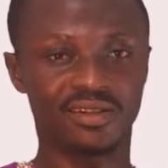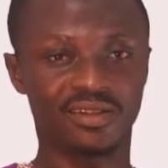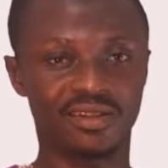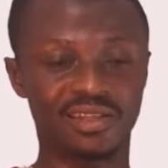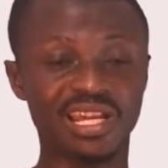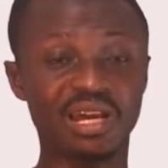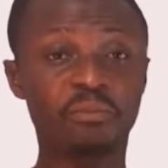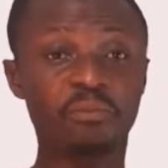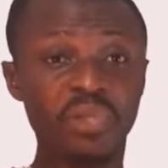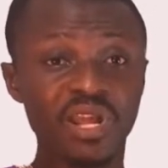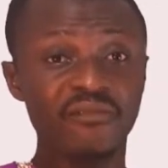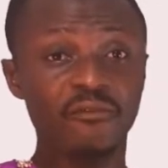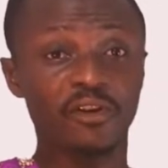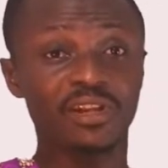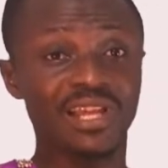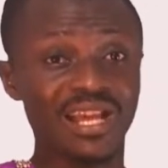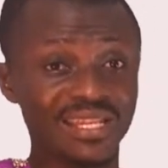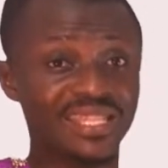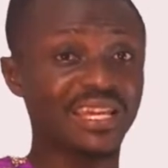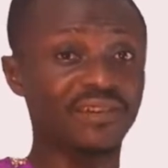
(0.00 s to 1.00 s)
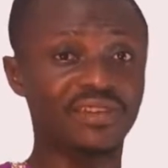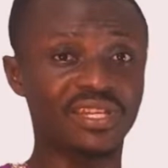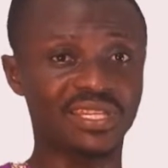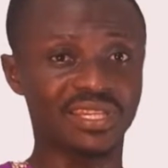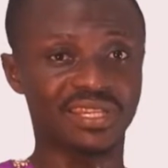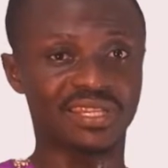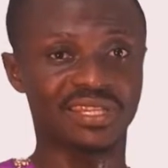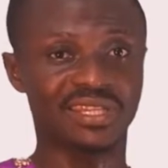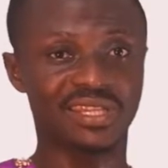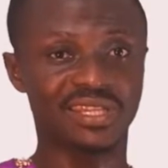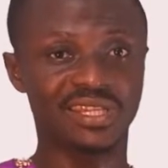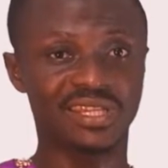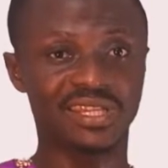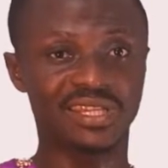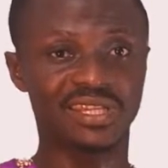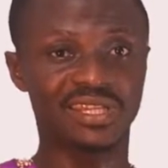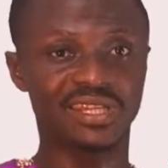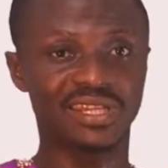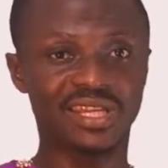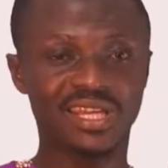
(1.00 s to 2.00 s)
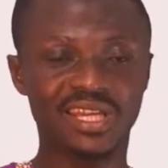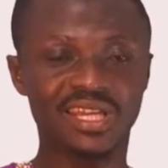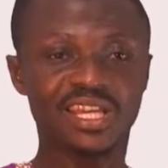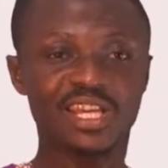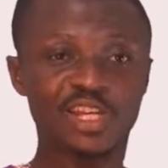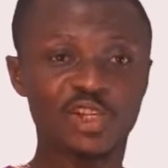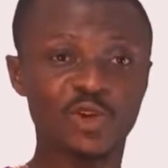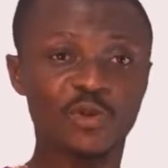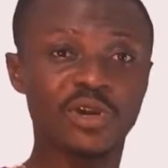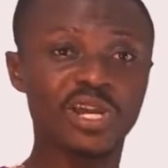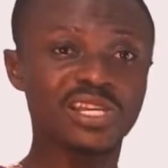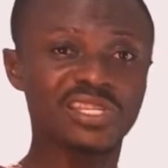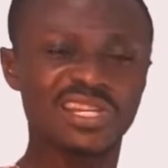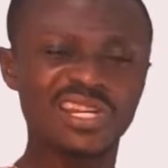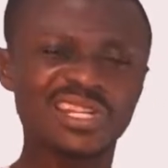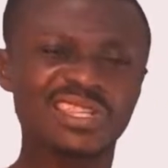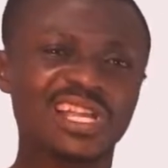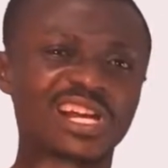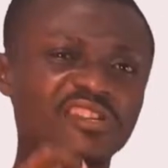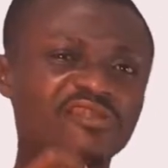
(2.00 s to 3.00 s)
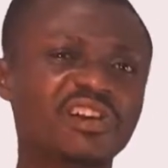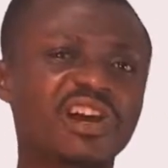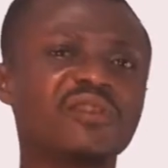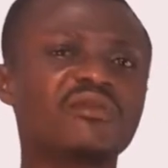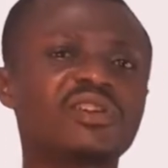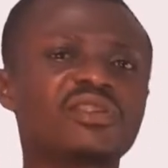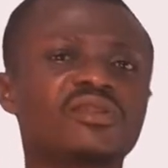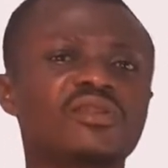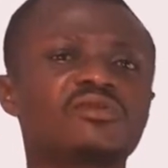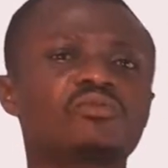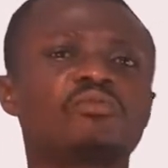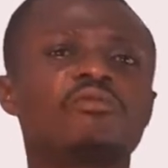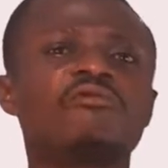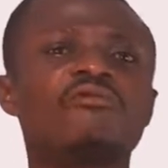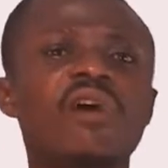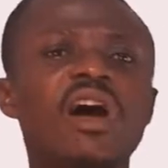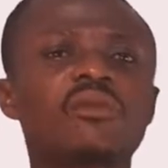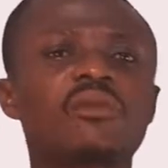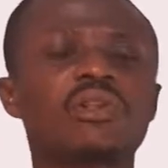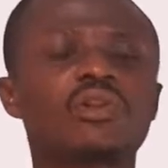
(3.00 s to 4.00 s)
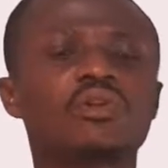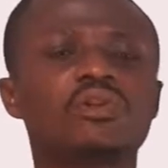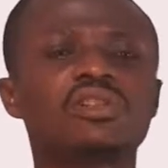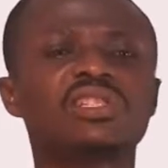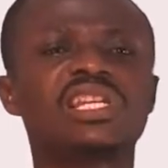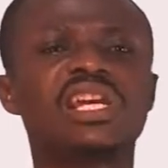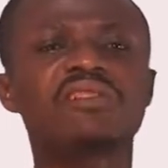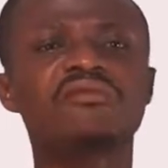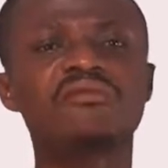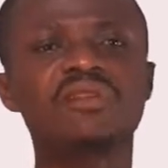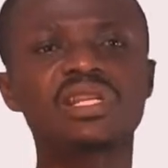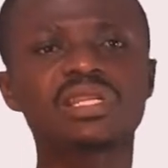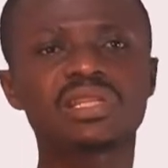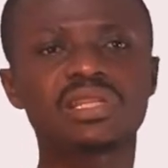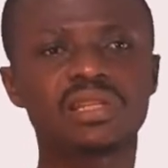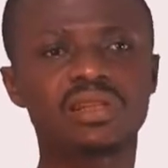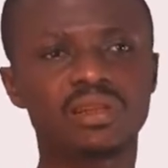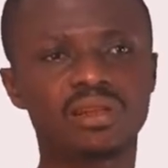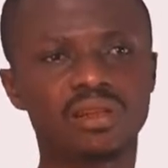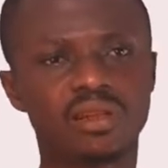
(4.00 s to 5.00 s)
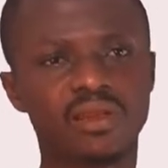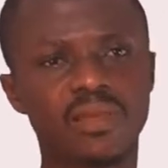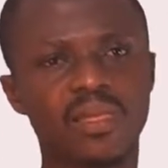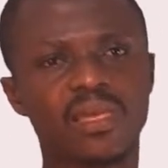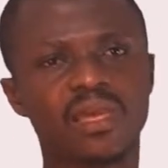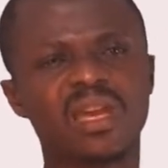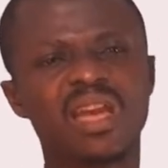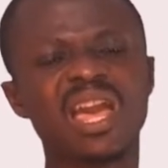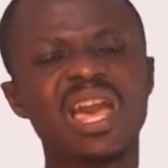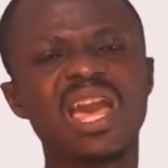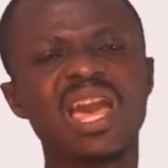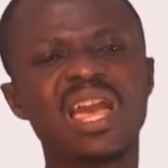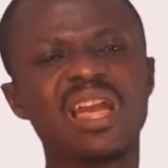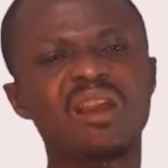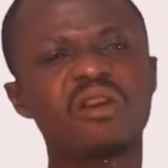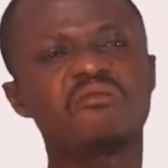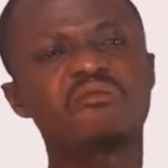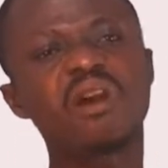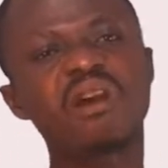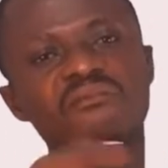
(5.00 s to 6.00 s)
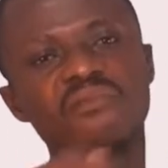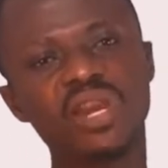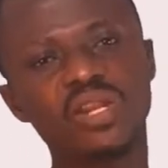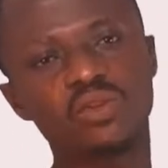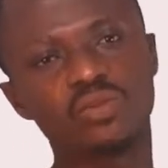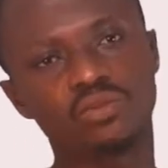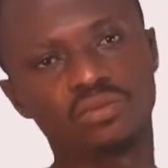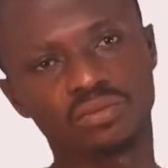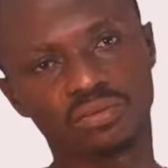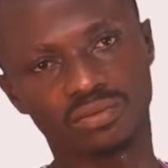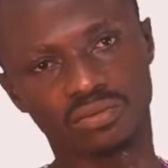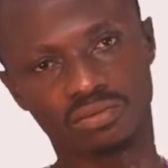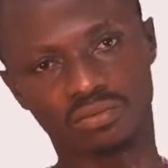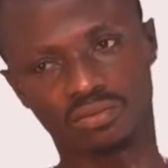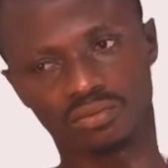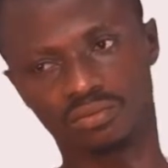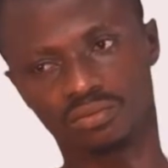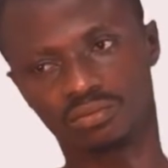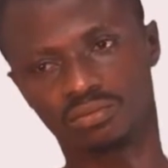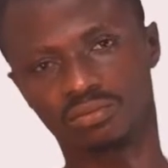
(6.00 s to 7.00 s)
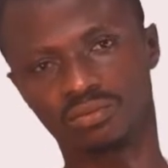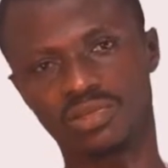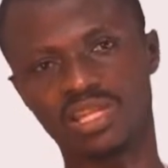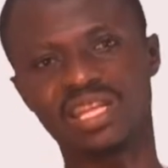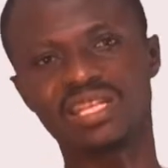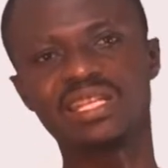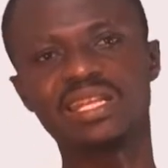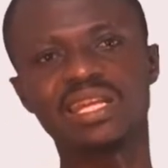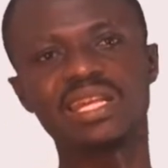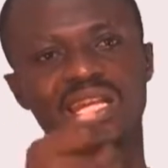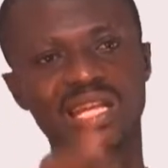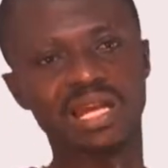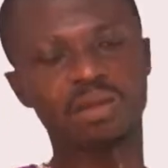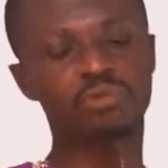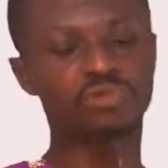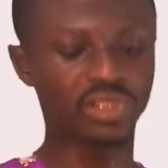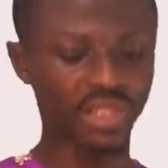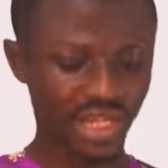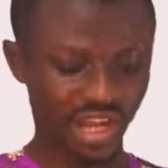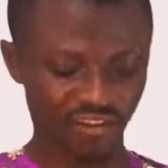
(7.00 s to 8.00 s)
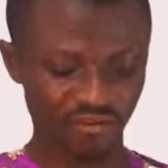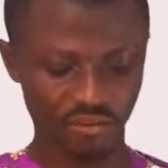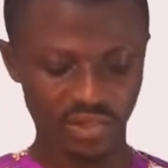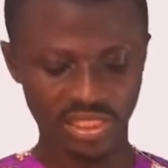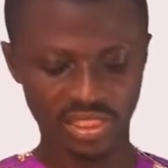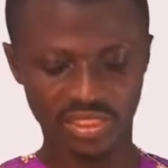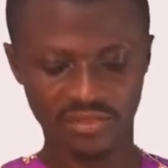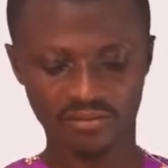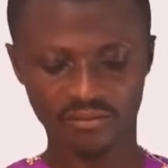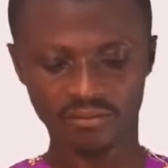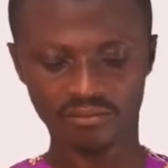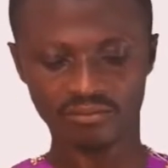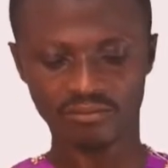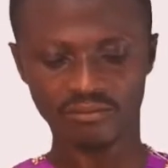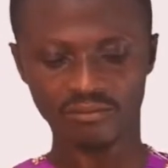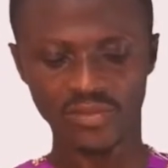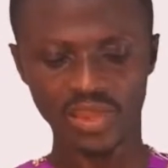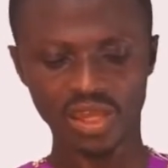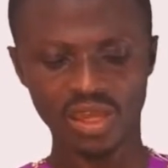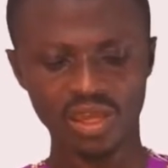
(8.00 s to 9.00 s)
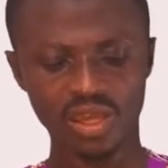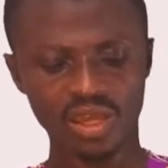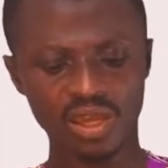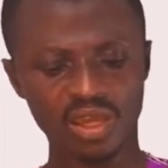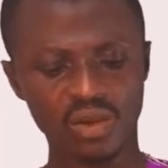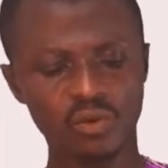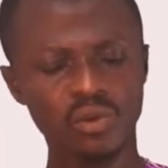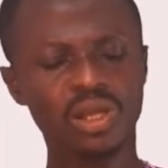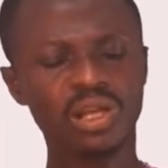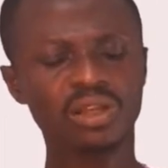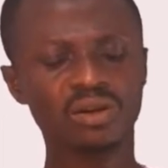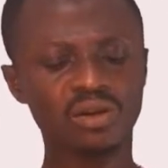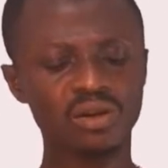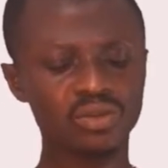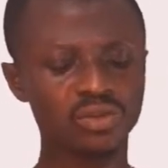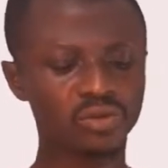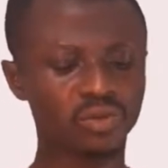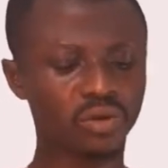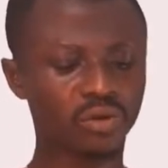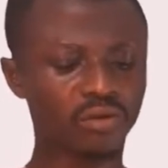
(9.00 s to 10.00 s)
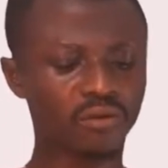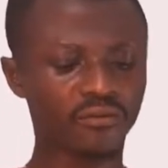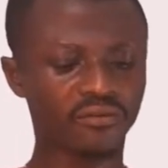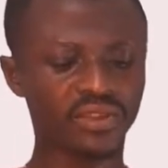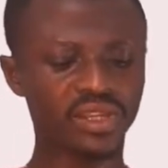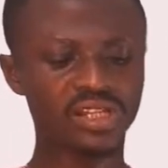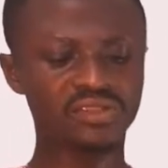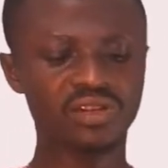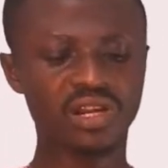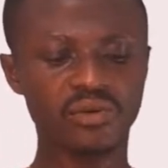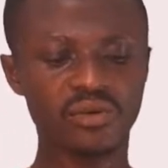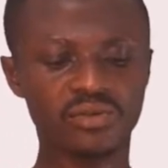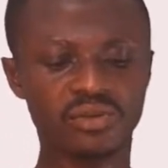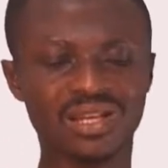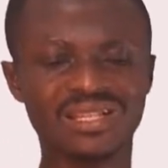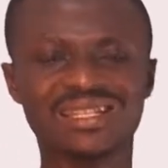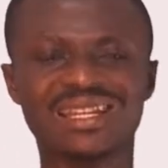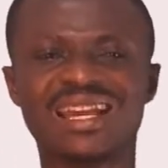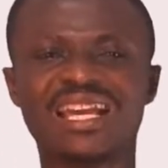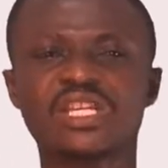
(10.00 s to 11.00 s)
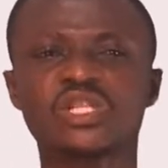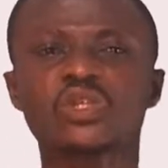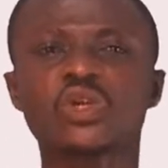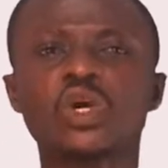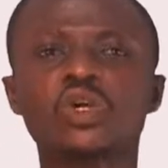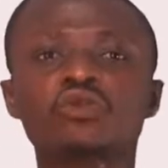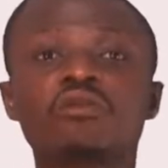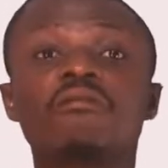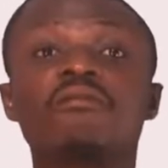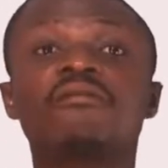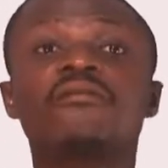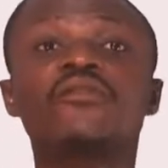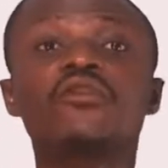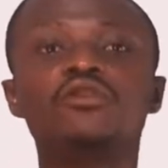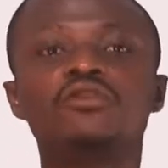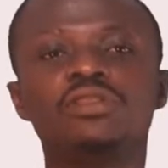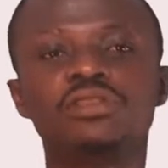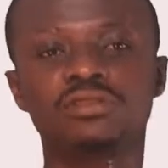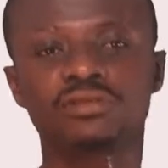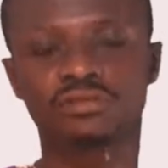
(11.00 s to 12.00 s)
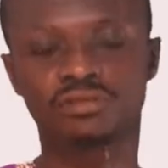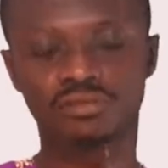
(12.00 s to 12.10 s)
They are paid for their services. So we are saying natural resource provide or generate revenue and income to the government. We can also talk of natural resource as a source of food